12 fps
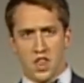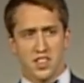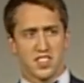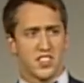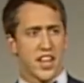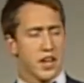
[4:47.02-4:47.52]

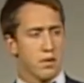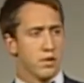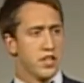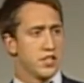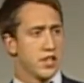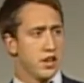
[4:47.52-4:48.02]
The second
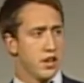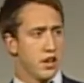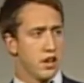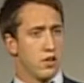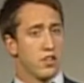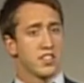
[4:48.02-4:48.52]

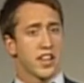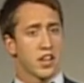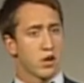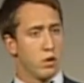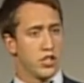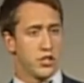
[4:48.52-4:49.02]

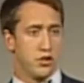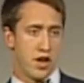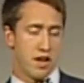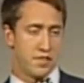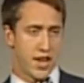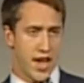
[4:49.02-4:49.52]
question you
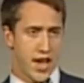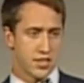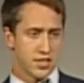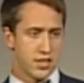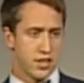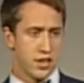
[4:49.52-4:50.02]
have to
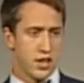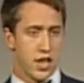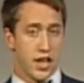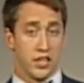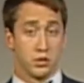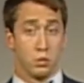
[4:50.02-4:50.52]
ask
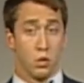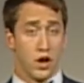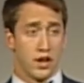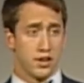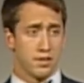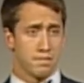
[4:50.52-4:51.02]
is
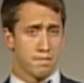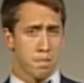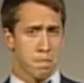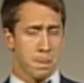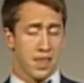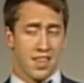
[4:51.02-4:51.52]
what?
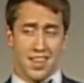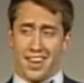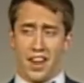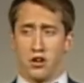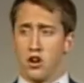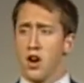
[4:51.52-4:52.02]

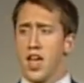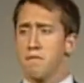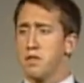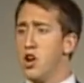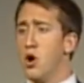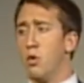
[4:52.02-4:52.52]
Now, you don't
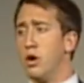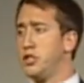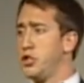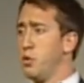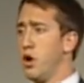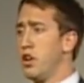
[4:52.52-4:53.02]
have to know
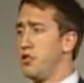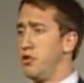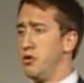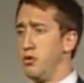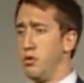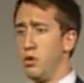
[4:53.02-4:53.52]
what you want to
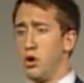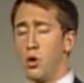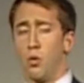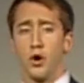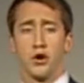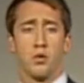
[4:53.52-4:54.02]
do,
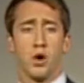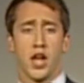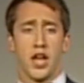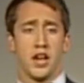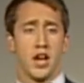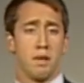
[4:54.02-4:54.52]
where you want
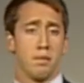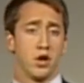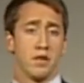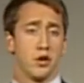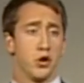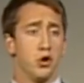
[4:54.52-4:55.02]
to end up, or
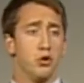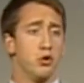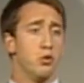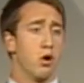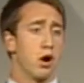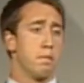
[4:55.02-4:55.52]
even who
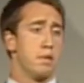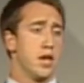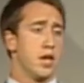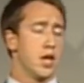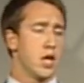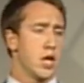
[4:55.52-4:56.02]
you want to
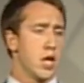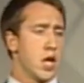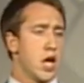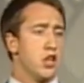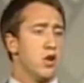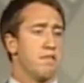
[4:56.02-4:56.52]
be.
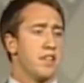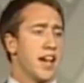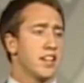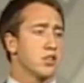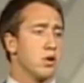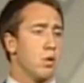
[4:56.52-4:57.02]
You have to
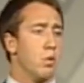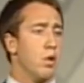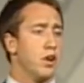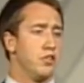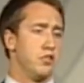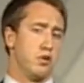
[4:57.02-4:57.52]
ask,
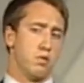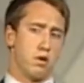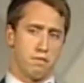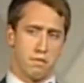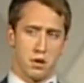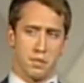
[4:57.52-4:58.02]
what do you
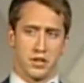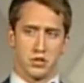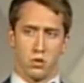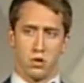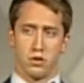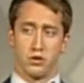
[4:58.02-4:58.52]
want from your
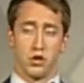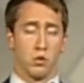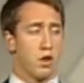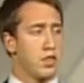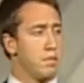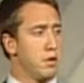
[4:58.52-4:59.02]
mentor? Do you
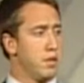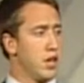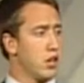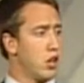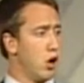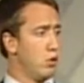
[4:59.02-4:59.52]
want them to be
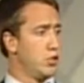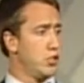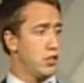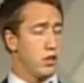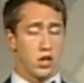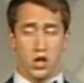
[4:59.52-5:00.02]
a
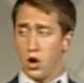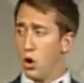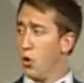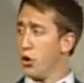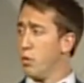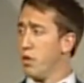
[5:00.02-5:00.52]
coach,
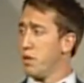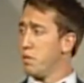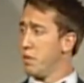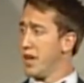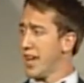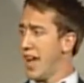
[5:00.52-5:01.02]
or do you want them
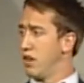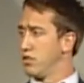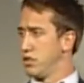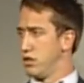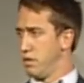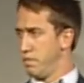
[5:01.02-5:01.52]
to be a
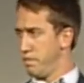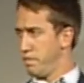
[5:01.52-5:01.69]
counselor?